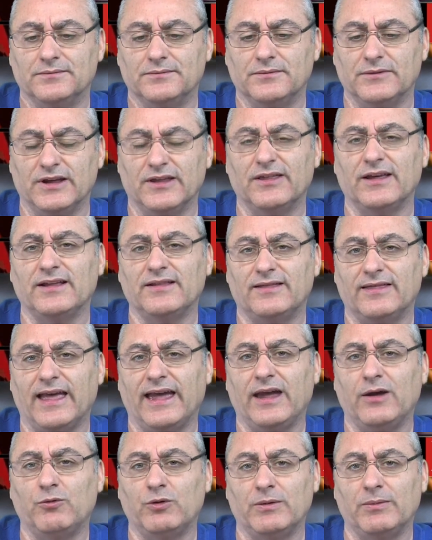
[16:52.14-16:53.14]
you think
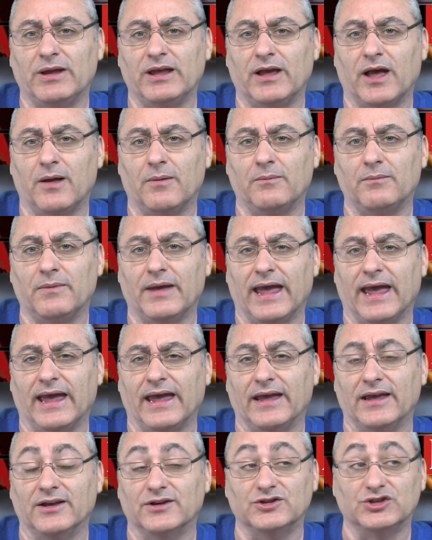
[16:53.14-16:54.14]
they would become
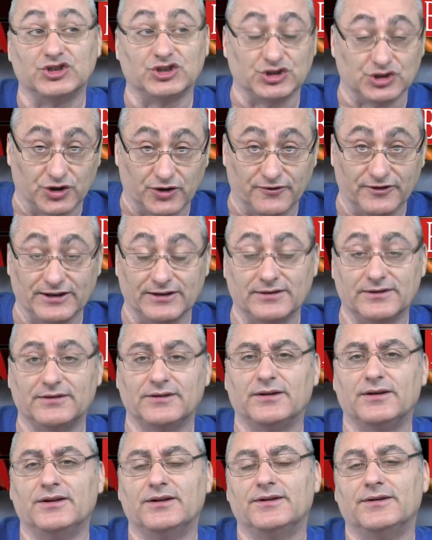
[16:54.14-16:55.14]
a servant
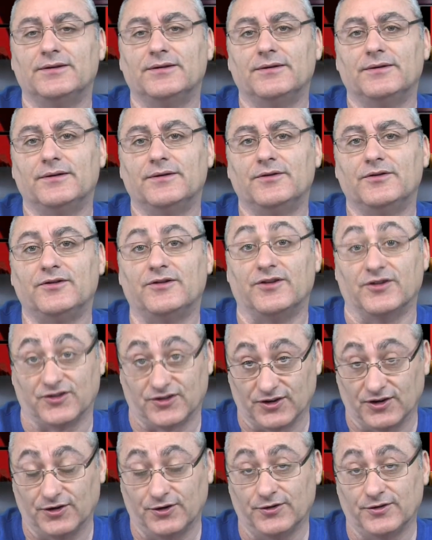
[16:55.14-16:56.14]
to
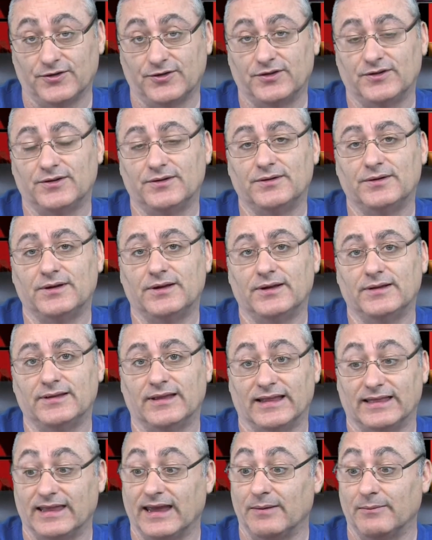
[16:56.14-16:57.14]
sinners,
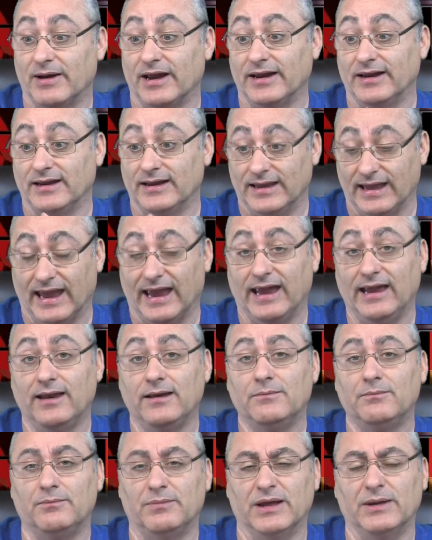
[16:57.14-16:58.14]
that they might
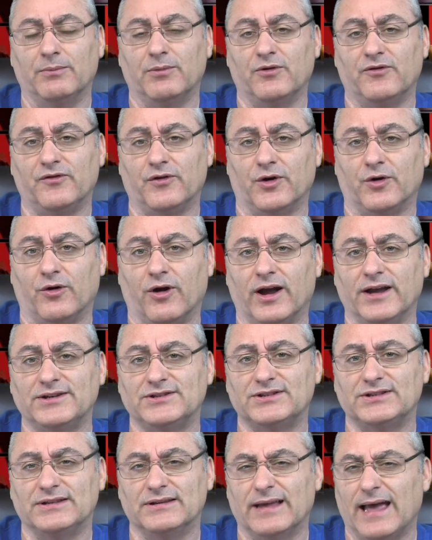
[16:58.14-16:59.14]
gain people for
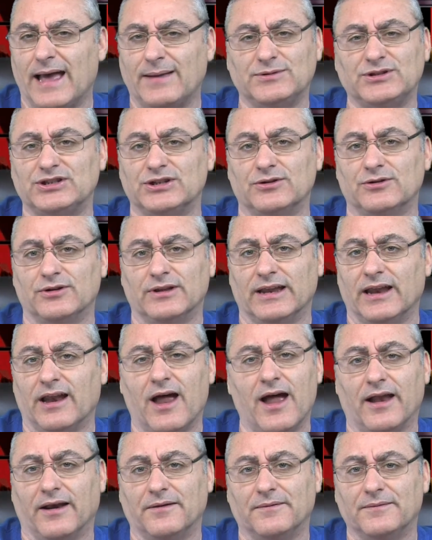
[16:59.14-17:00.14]
Christ? Absolutely
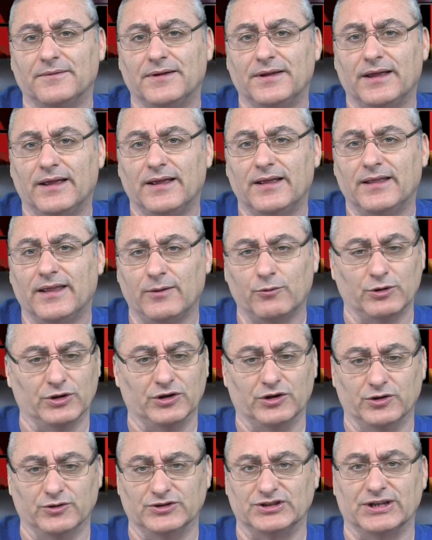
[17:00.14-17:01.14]
not. They
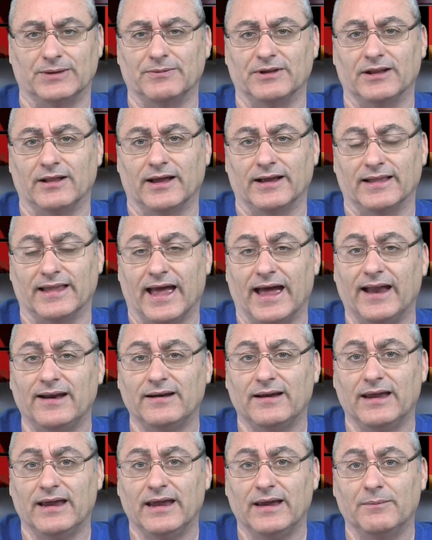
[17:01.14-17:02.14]
wouldn't do something like that.
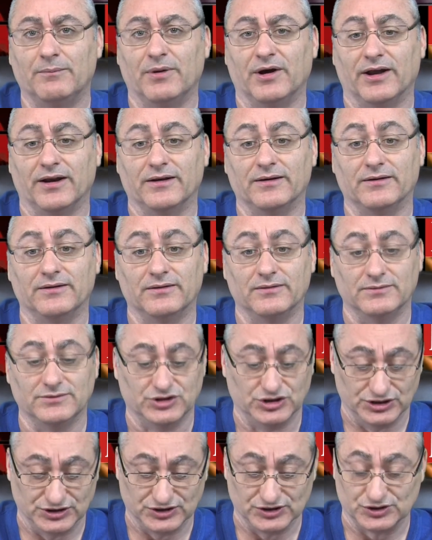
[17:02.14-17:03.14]
But
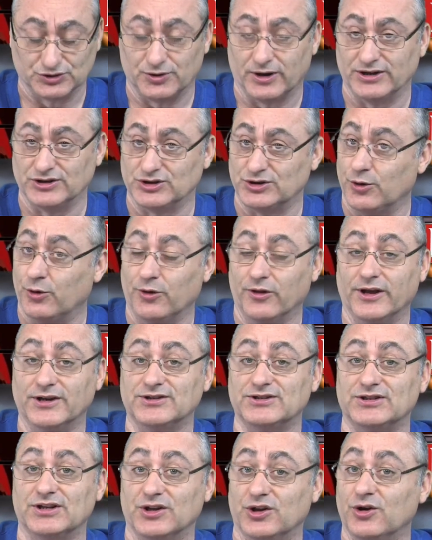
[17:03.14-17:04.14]
Jesus Christ told
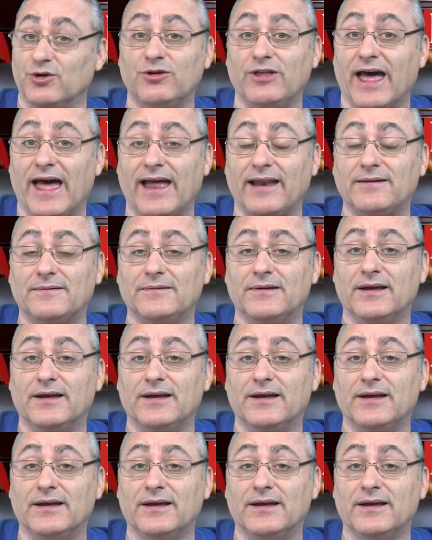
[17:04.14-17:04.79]
us to do that,